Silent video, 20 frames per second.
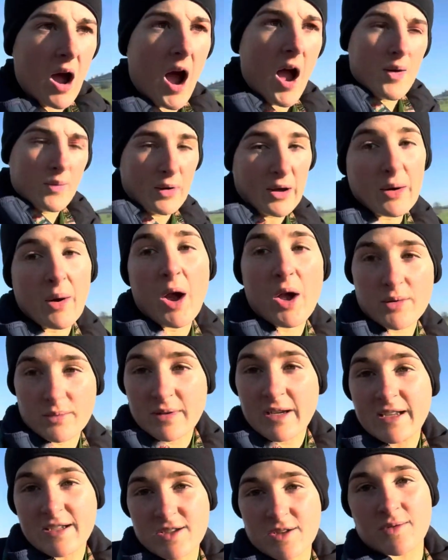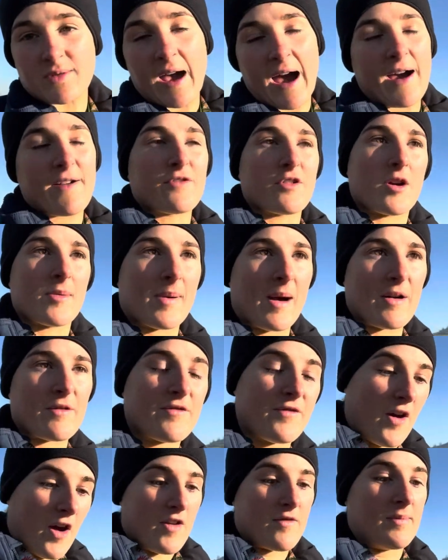I will only do that for about
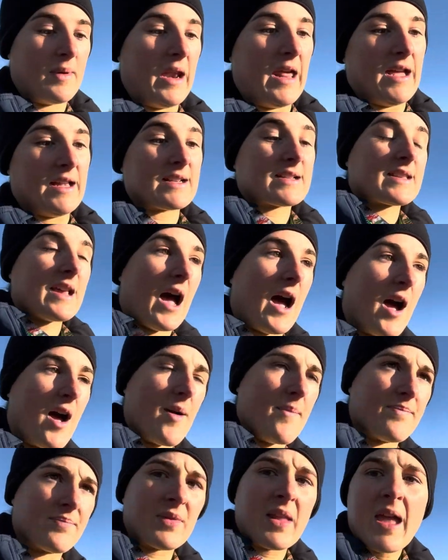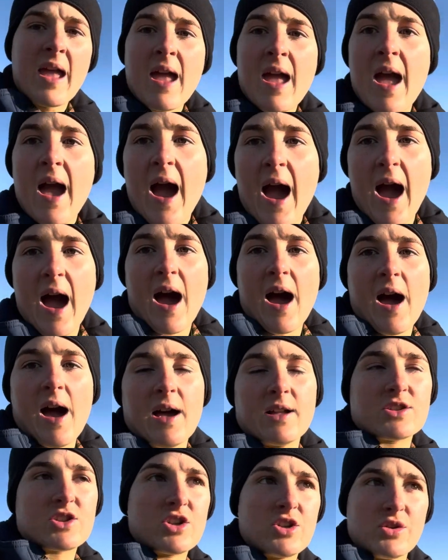5 minutes
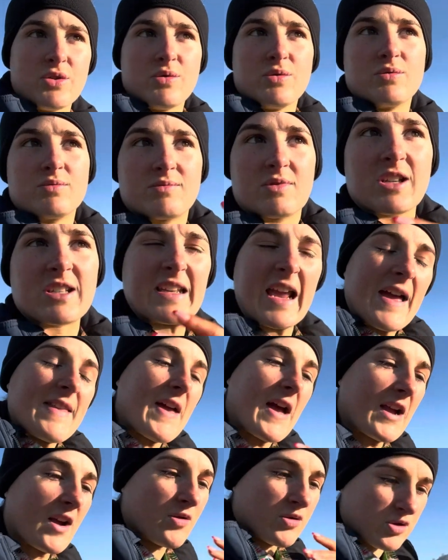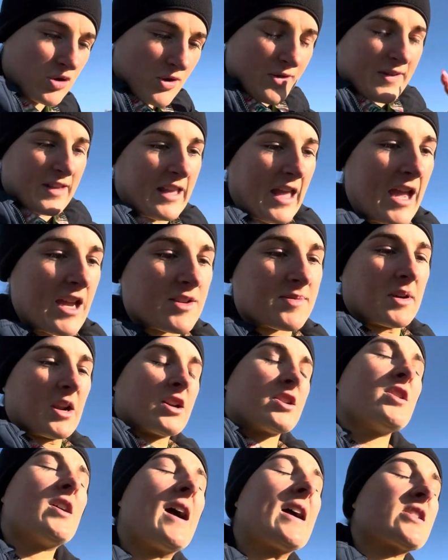to just get that sort of engagement. I
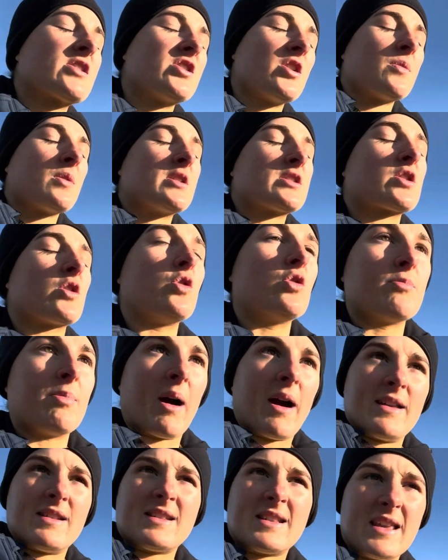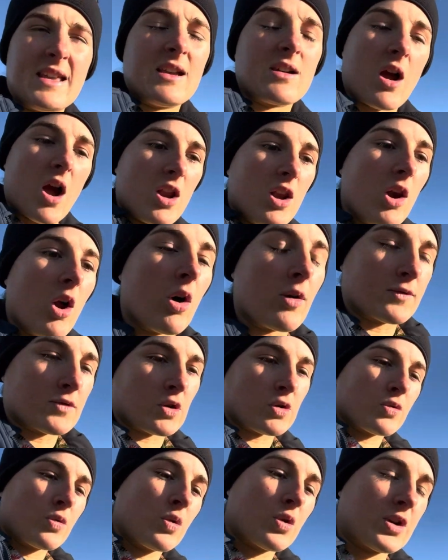don't actually know what it's called, but I see a lot of
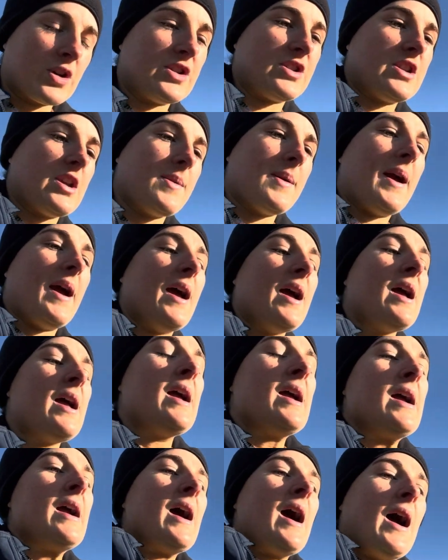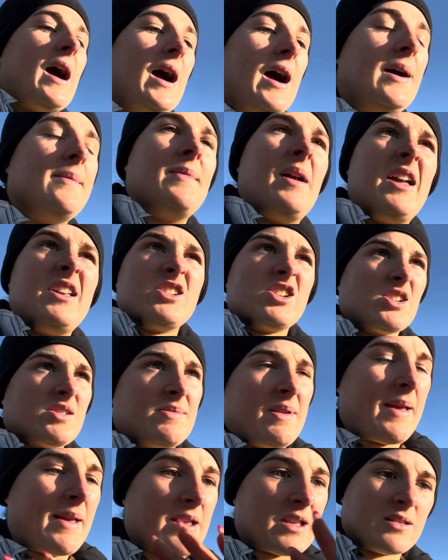dog walkers do it. It's
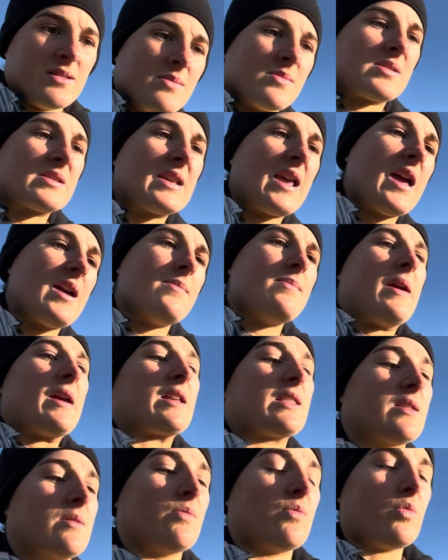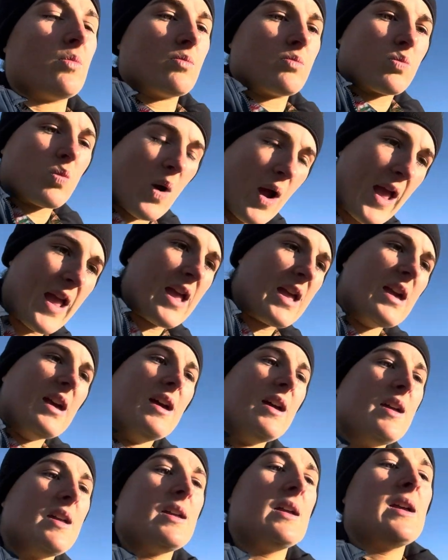just making them sit, making them wait,
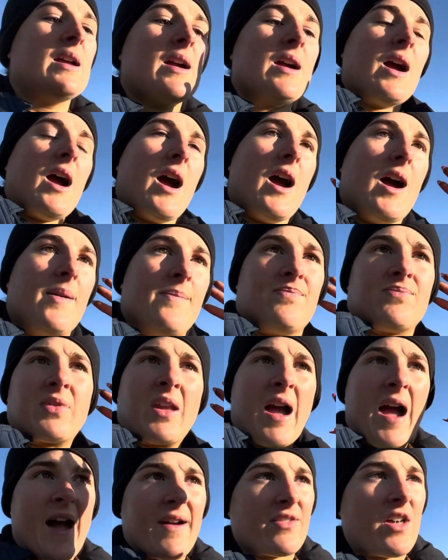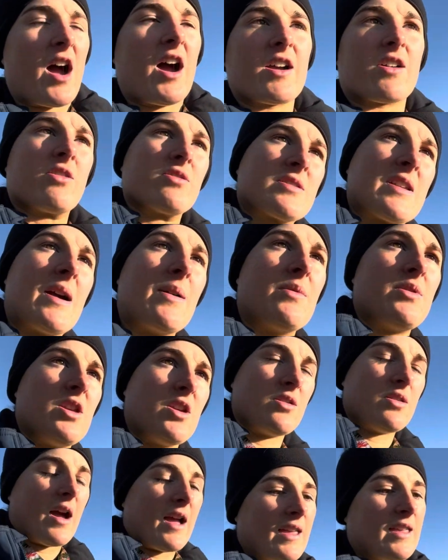have that eye contact with
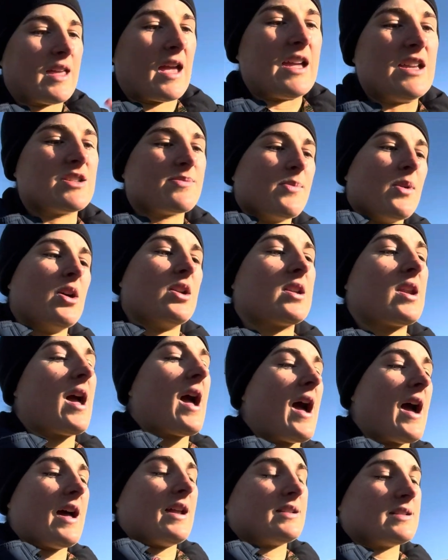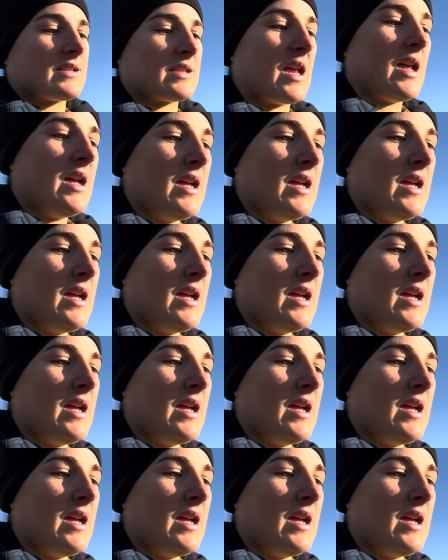you, that engagement, and